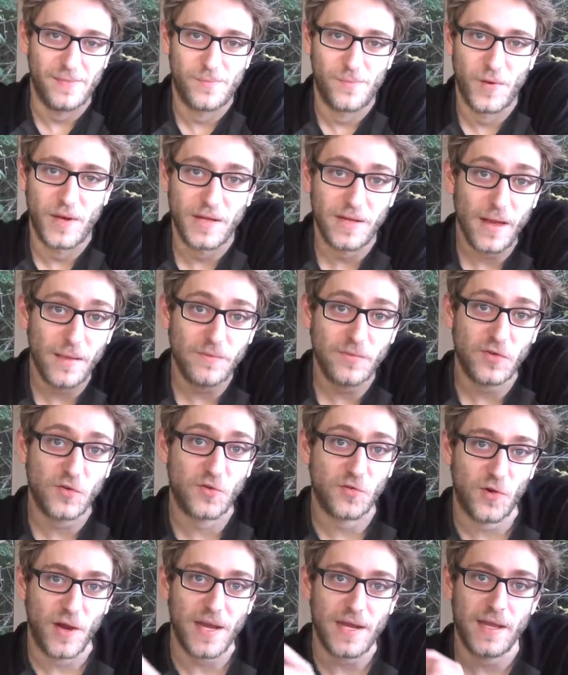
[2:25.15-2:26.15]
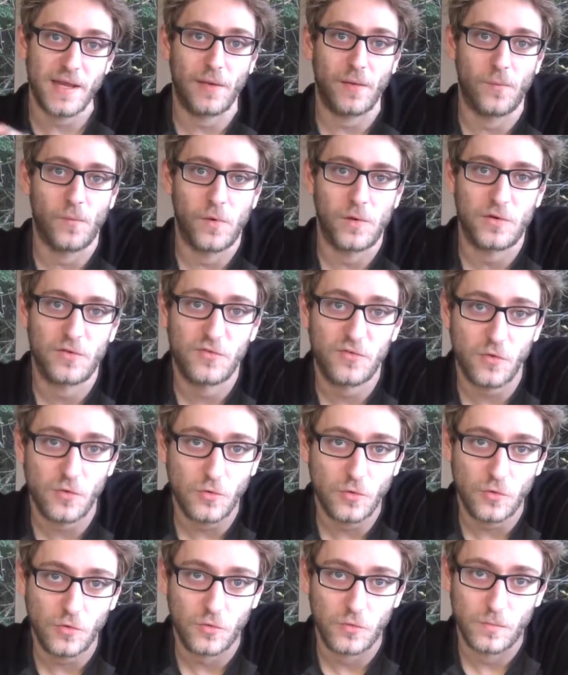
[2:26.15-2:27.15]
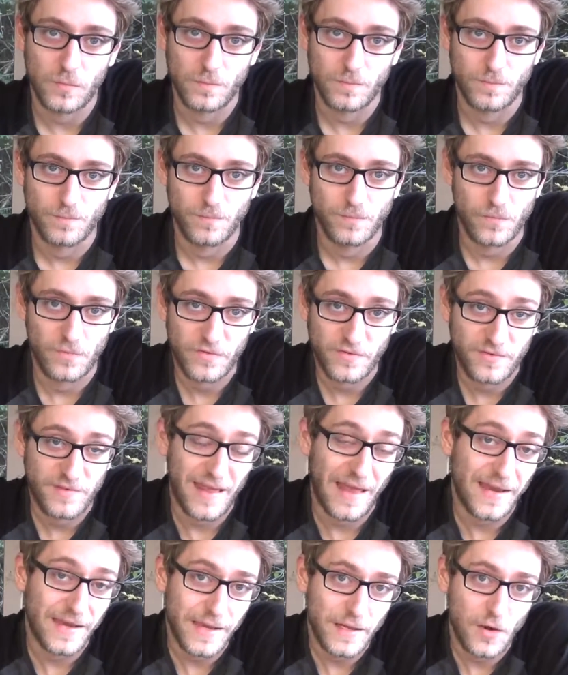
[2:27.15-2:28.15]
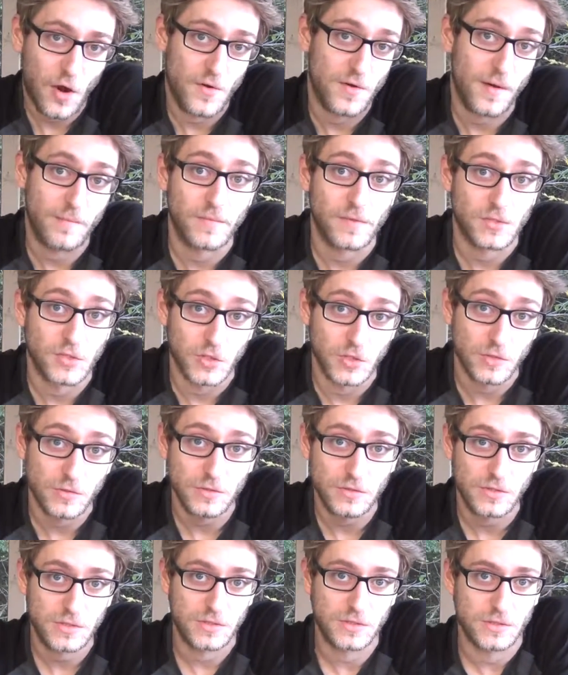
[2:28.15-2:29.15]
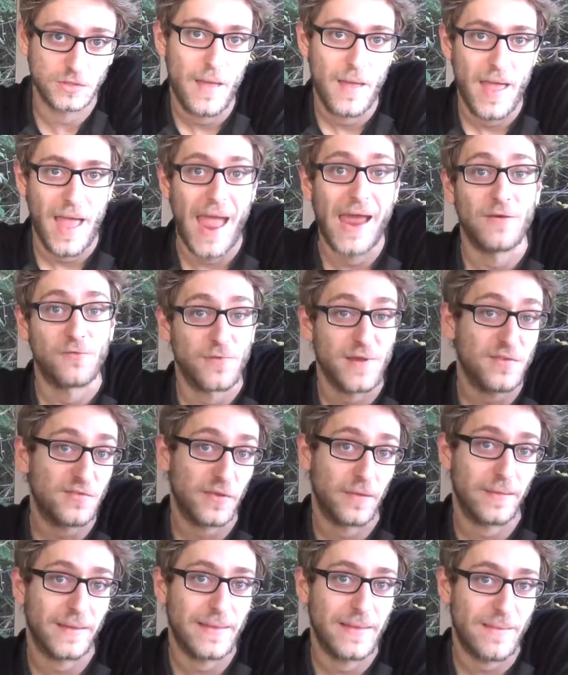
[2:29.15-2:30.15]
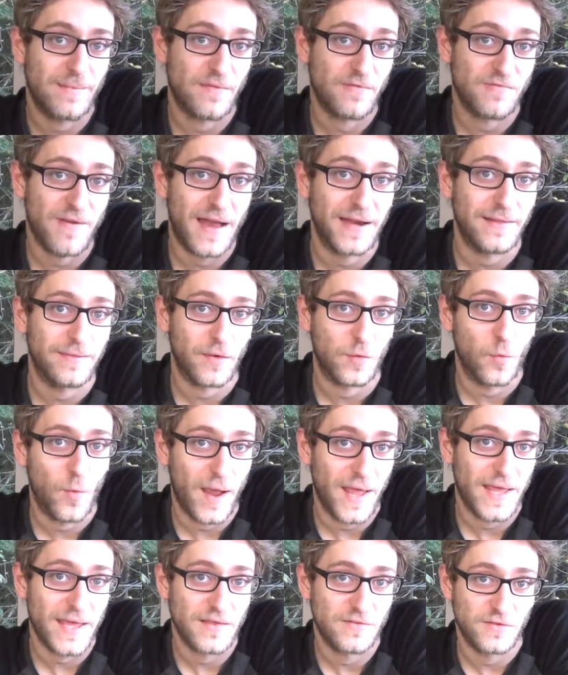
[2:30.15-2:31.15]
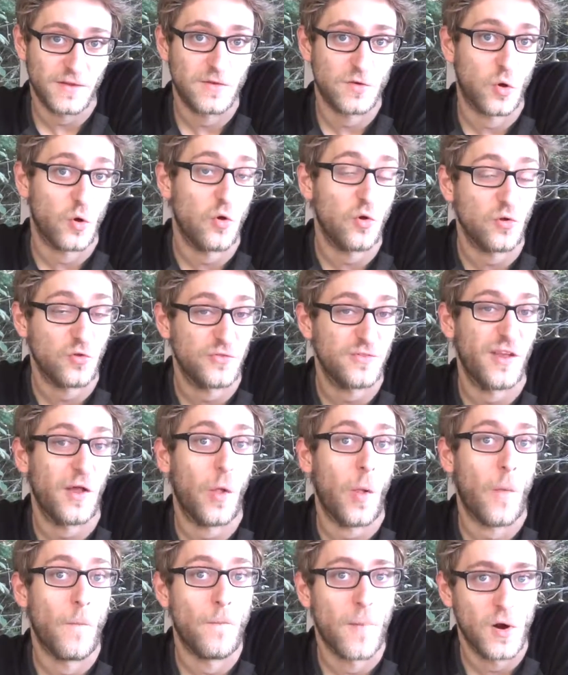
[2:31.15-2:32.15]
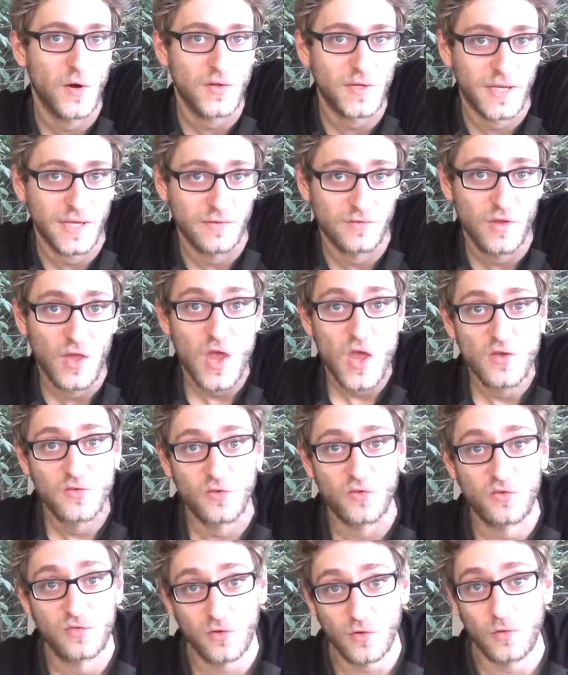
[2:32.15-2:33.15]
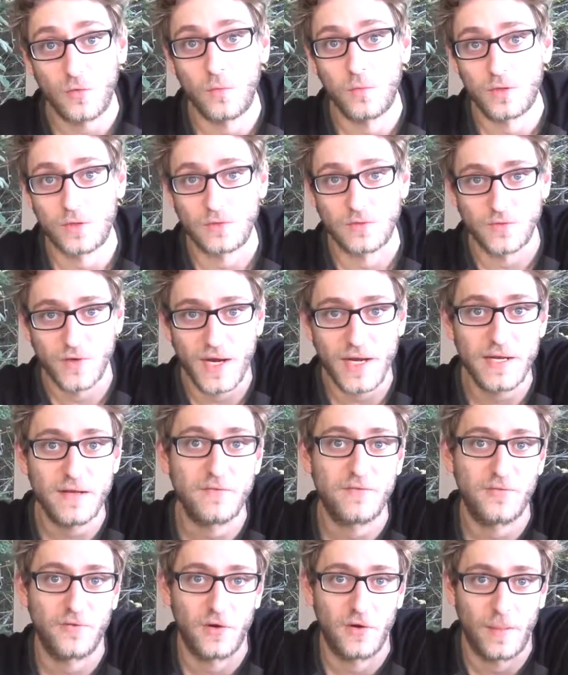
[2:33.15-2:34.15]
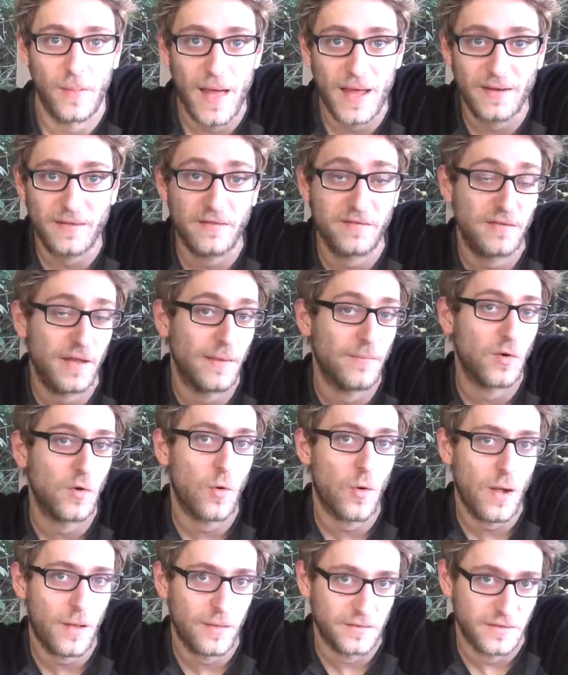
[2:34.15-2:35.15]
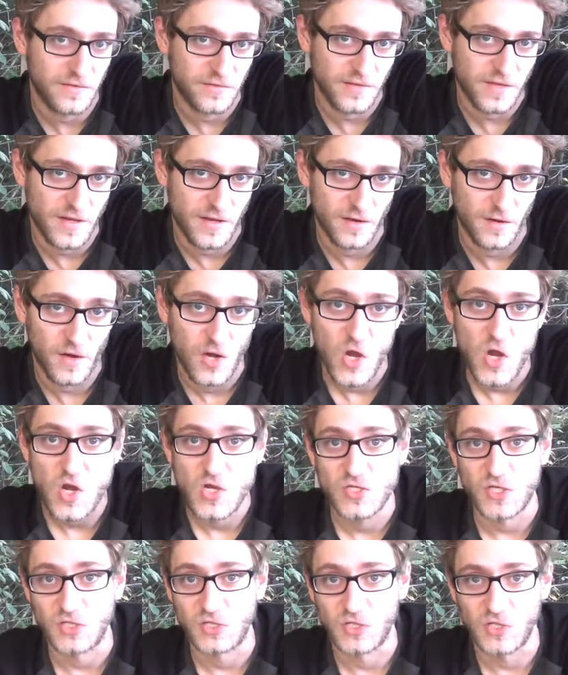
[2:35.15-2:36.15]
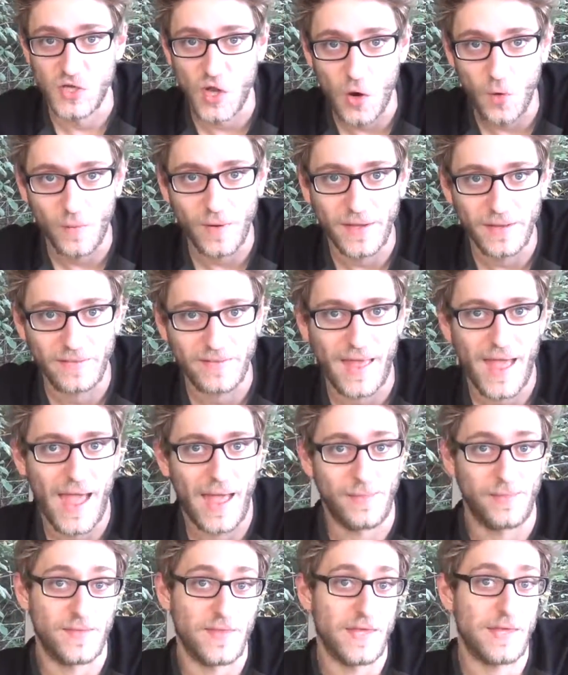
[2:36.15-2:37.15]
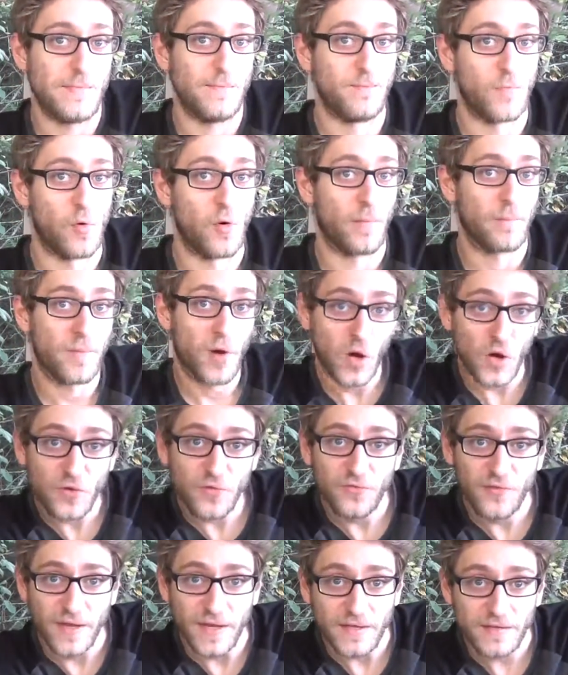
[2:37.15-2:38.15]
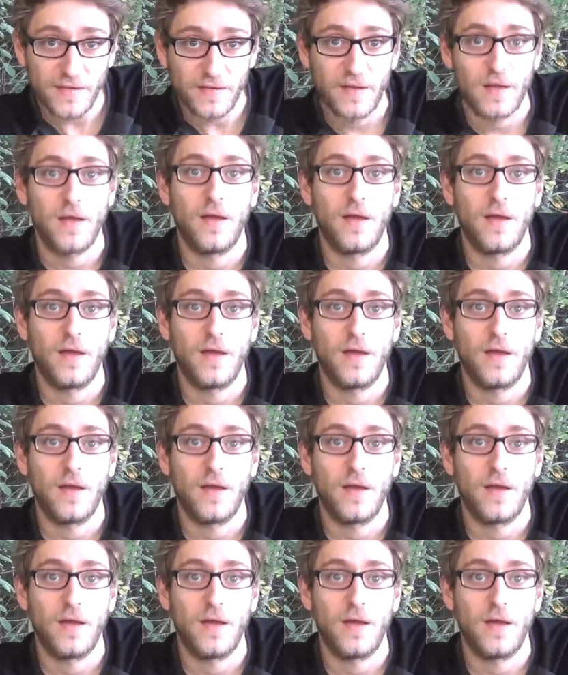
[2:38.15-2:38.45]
When it comes to grading, we're still sending our #2s, and recently they've been finding their ways into wholesale markets. So still, we're grading for a lot of the same qualities here, just knowing that the more perfect